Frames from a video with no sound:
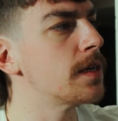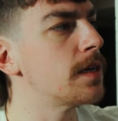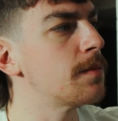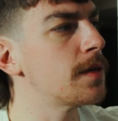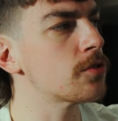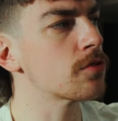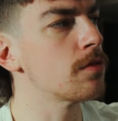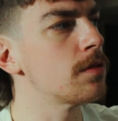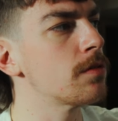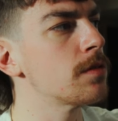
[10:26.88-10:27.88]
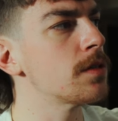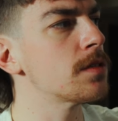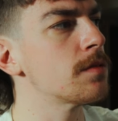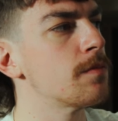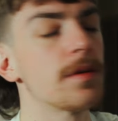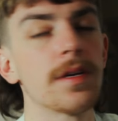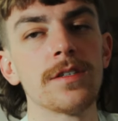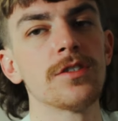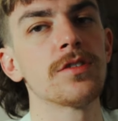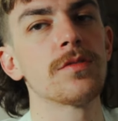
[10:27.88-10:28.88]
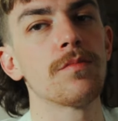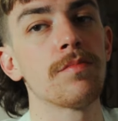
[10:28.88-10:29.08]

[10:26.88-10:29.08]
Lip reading: And I'm not scrolling through this, but I just